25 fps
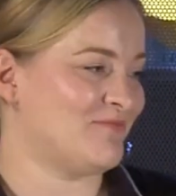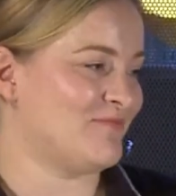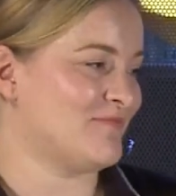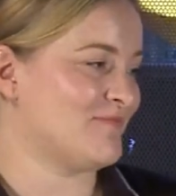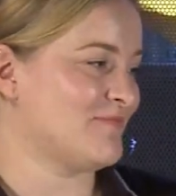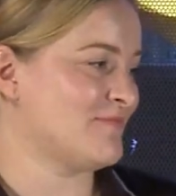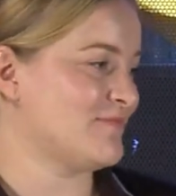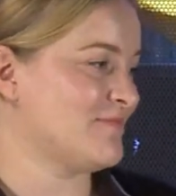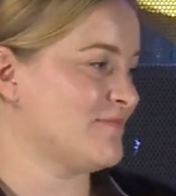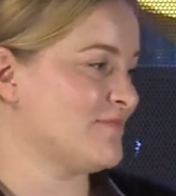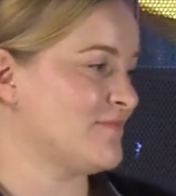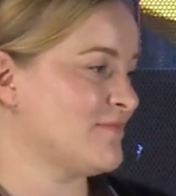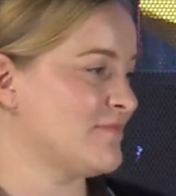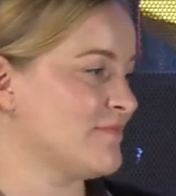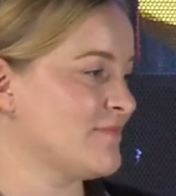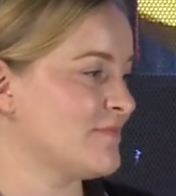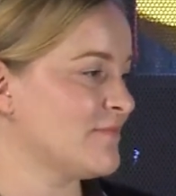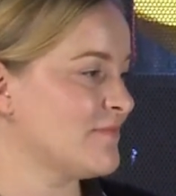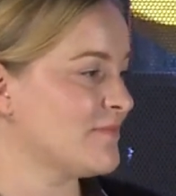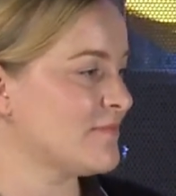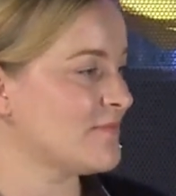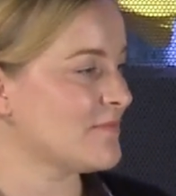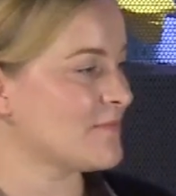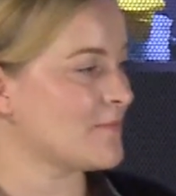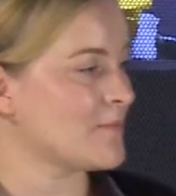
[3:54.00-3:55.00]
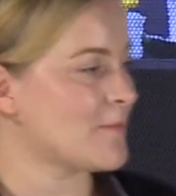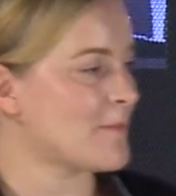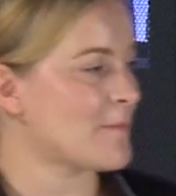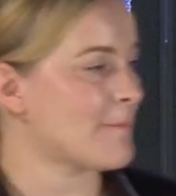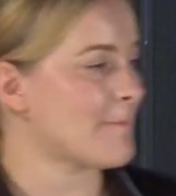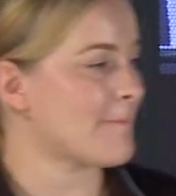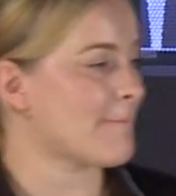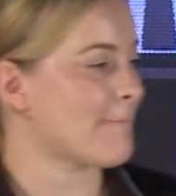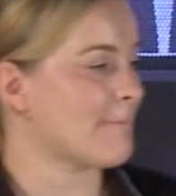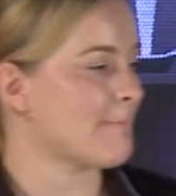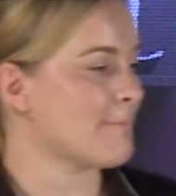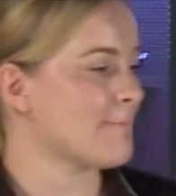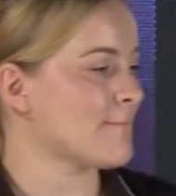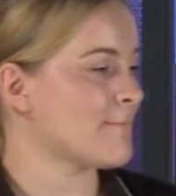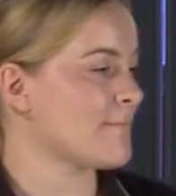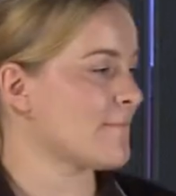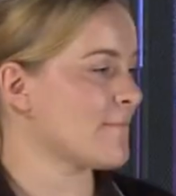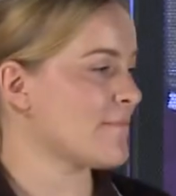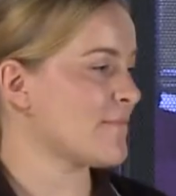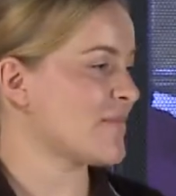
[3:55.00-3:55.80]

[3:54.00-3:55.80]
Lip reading: (silence)